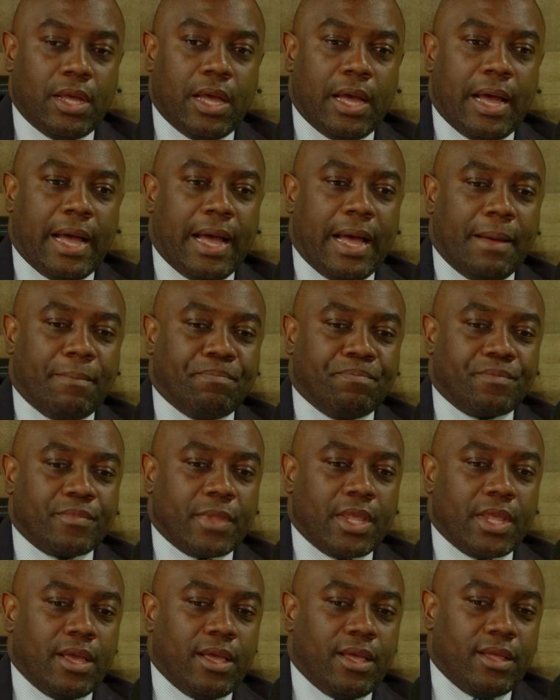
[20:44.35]
Um,
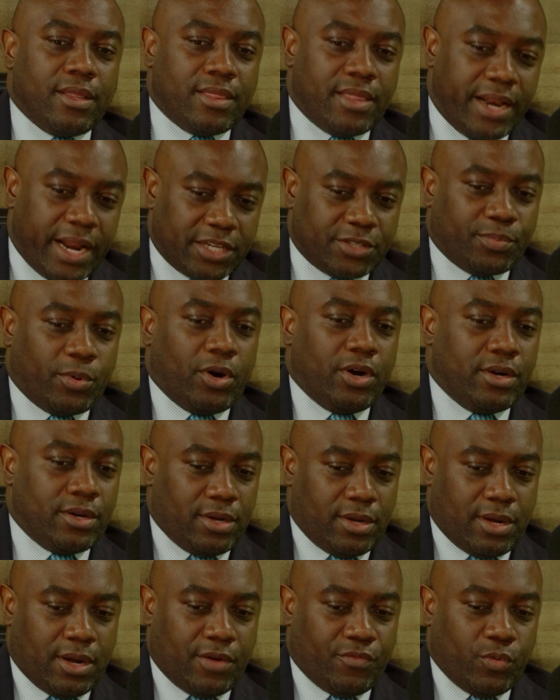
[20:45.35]
the next part
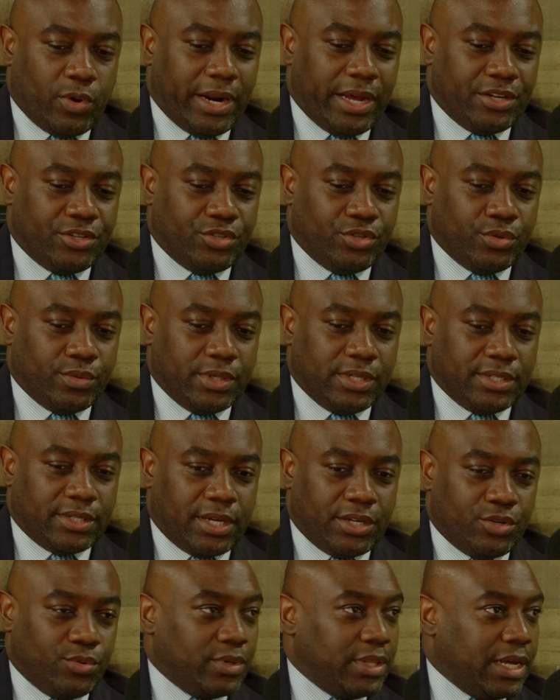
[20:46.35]
of what I do is I
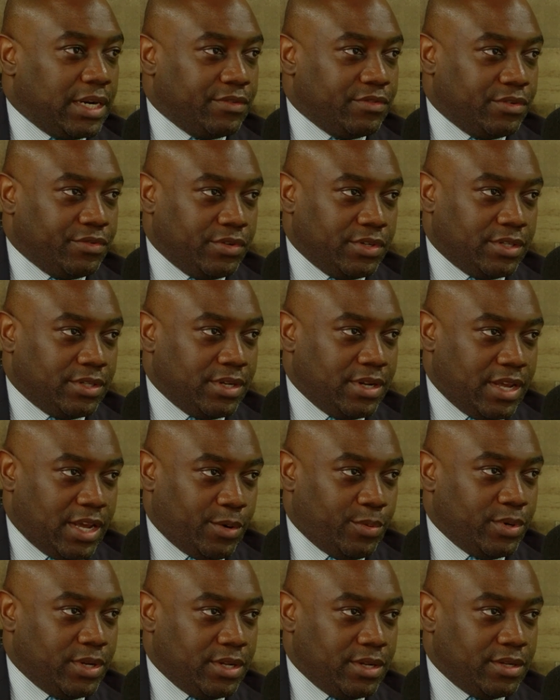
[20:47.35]
do a lot of diversity,
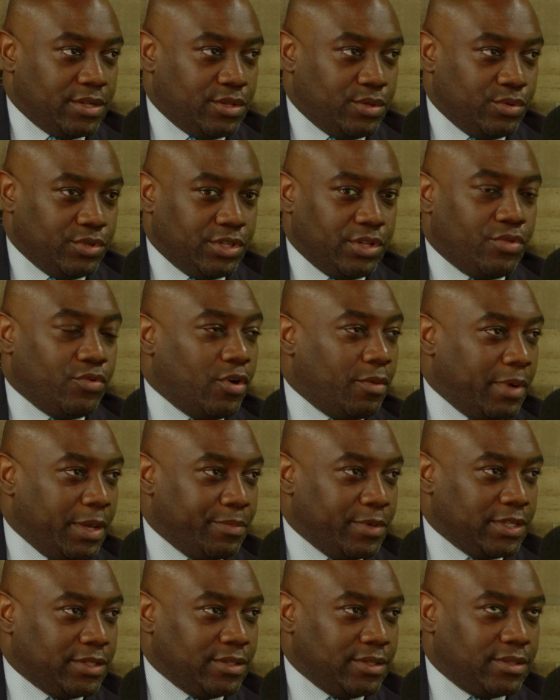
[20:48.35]
equity, and inclusion throughout my
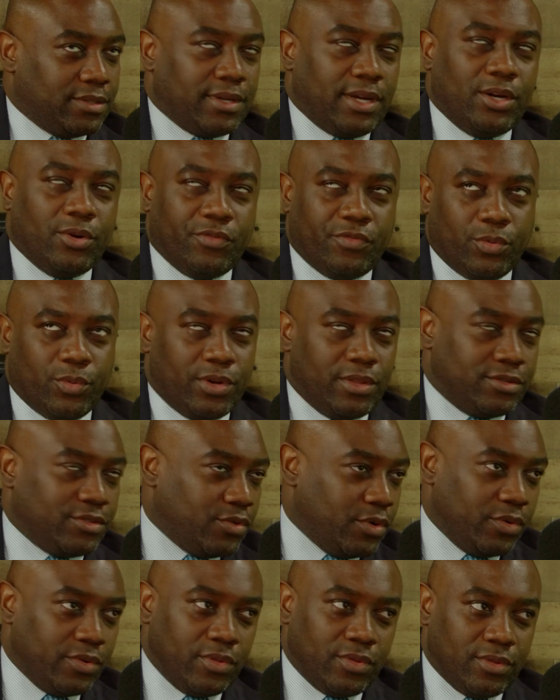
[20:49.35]
business. I know everyone is
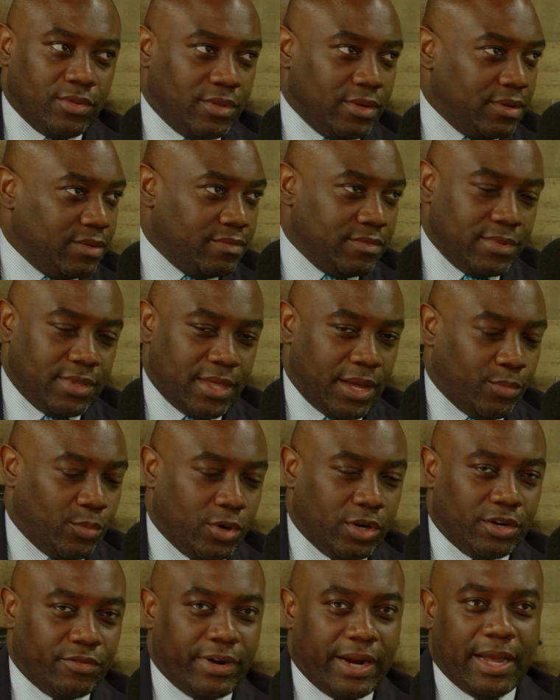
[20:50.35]
throwing the, that
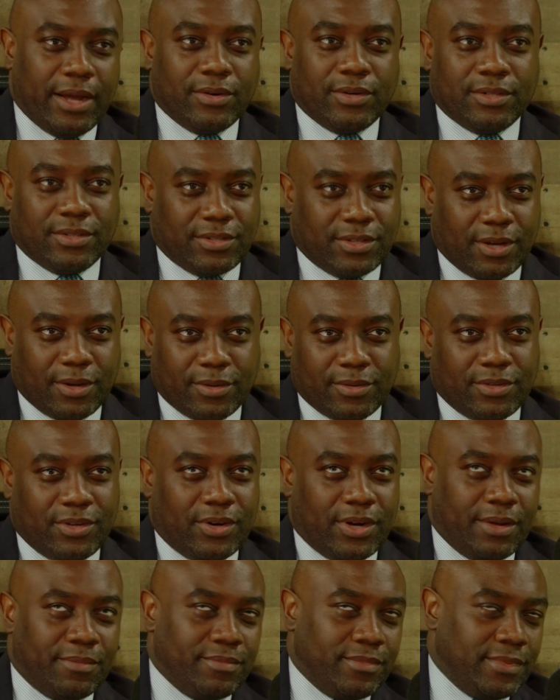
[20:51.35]
word around, and so you
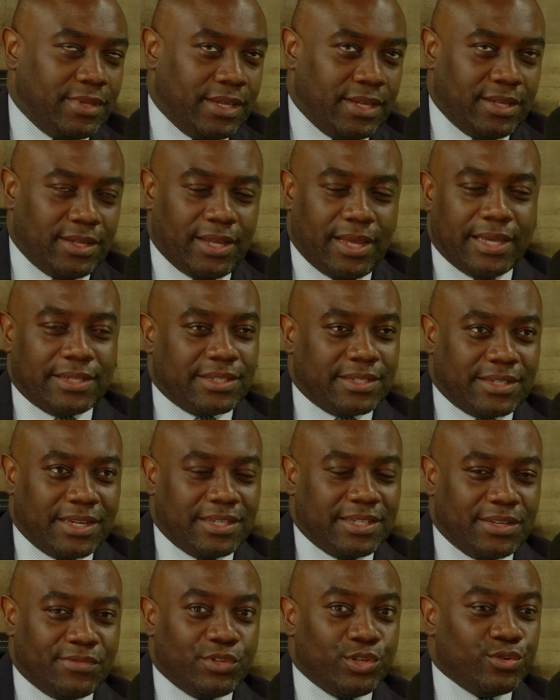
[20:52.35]
know I mm-hmm. hesitate
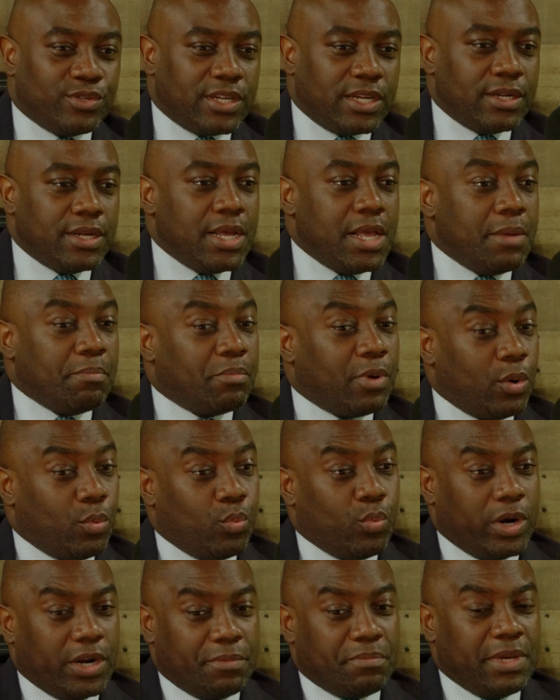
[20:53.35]
to even use it. But
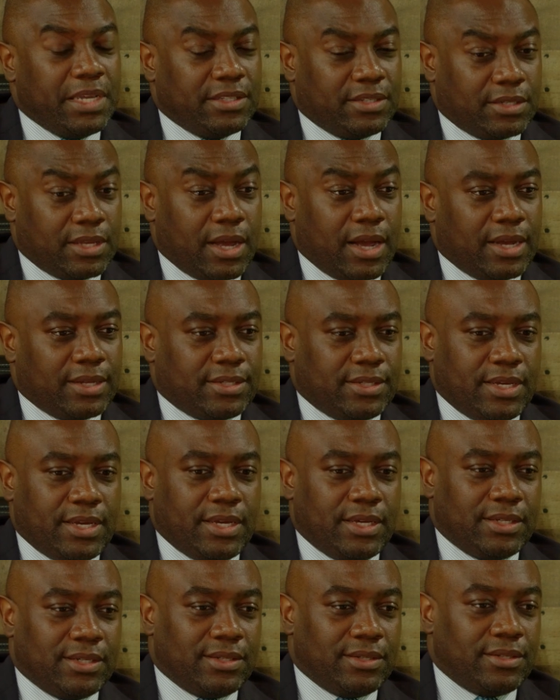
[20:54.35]
what it means to us
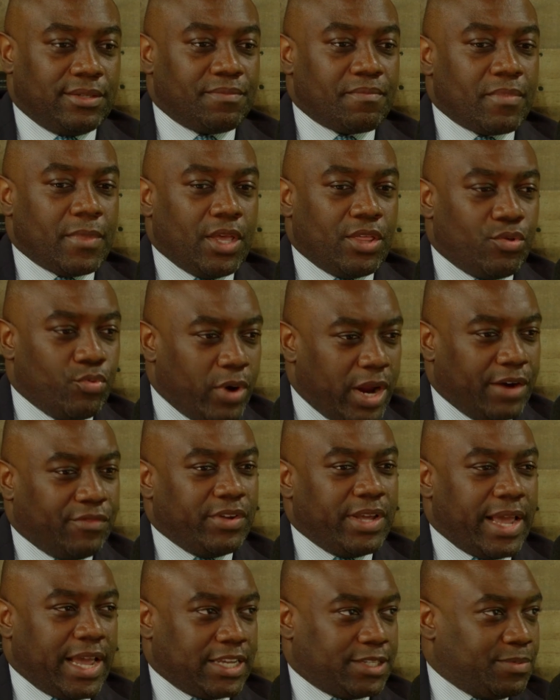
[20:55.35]
is through
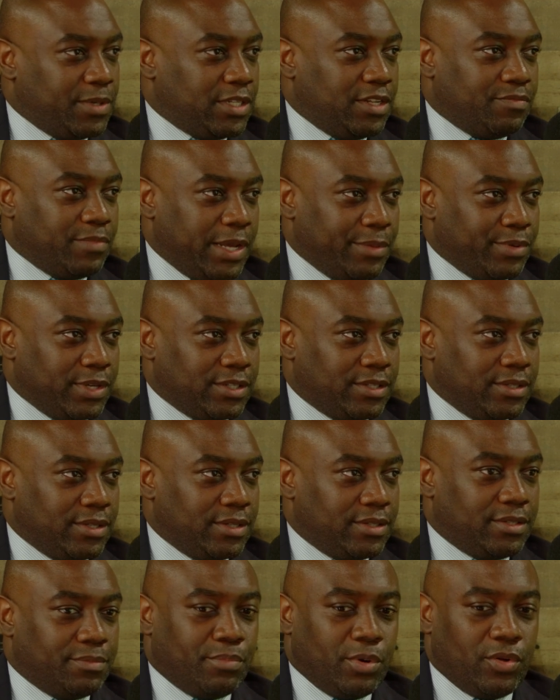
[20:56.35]
every aspect of my
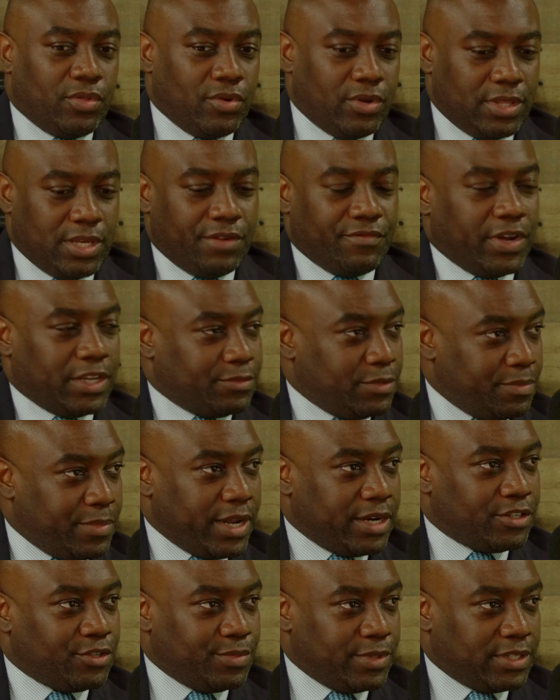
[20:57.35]
business, both on the investment
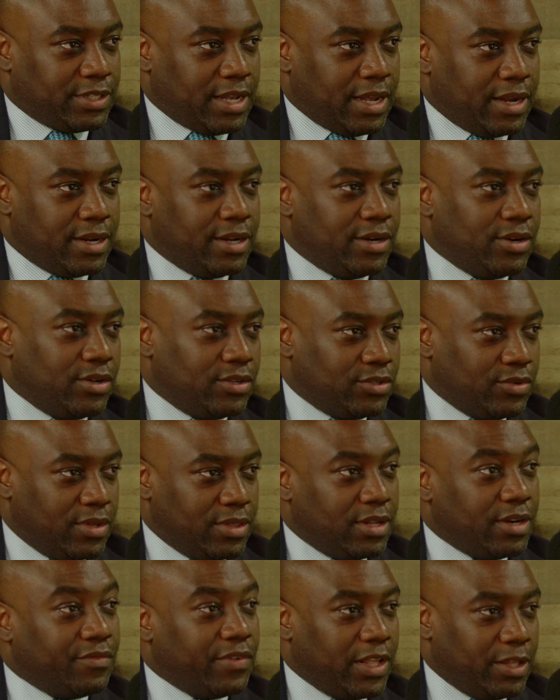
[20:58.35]
management side and mm -hmm. also on
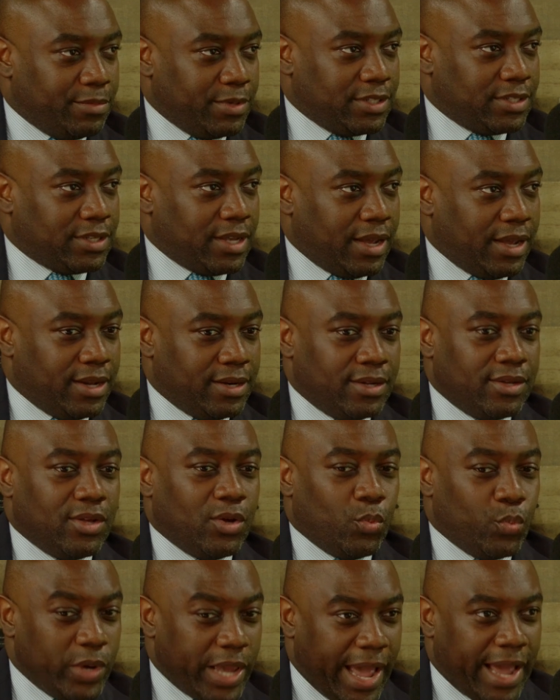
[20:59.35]
the development side,
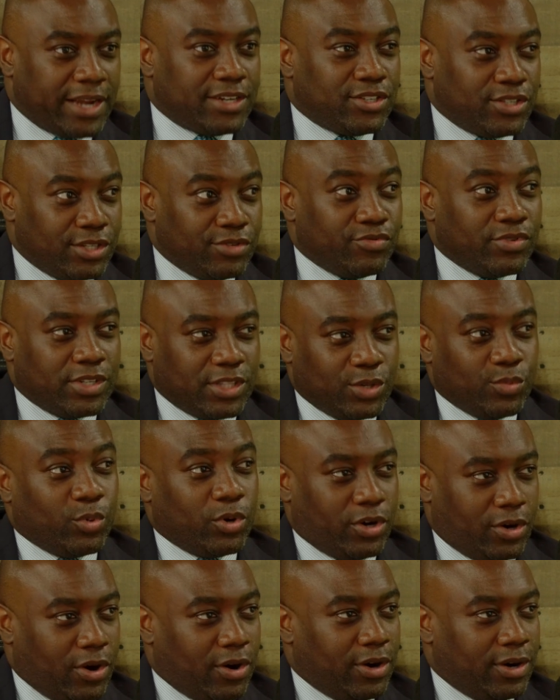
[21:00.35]
we actually really
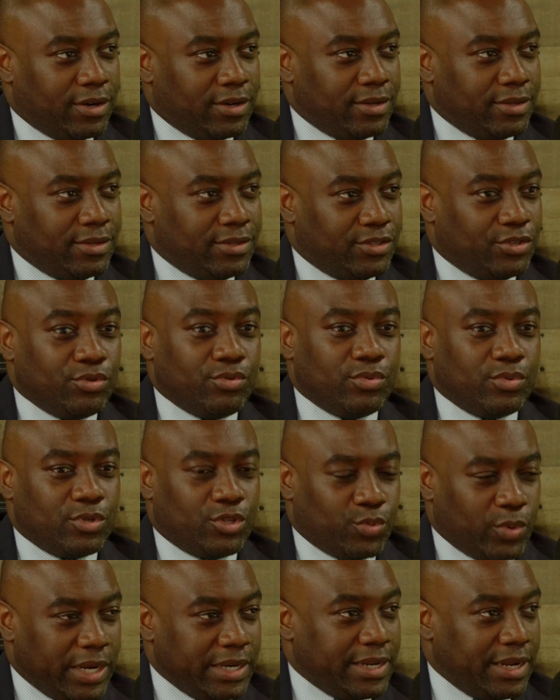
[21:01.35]
work hard to
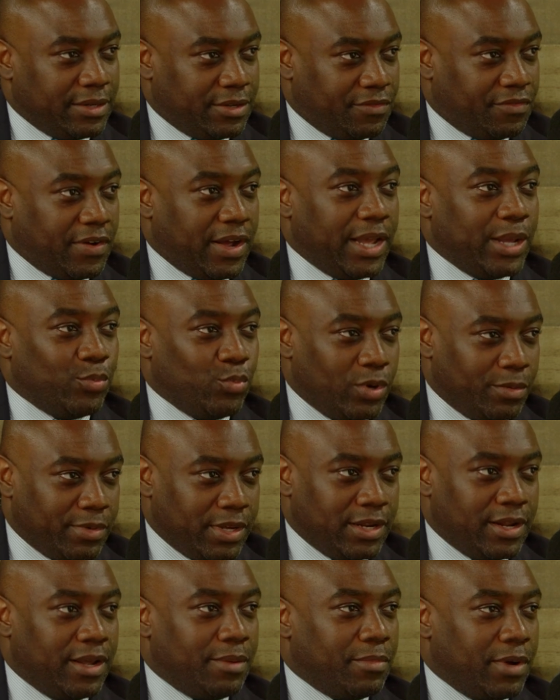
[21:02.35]
to identify
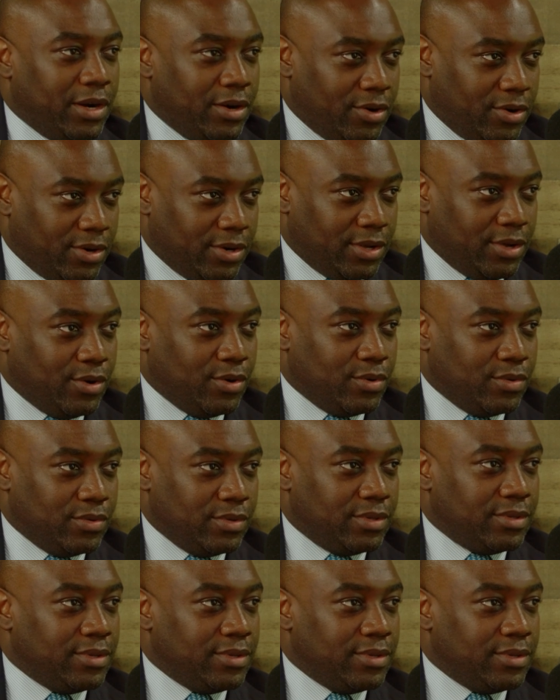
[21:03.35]
women and minority owned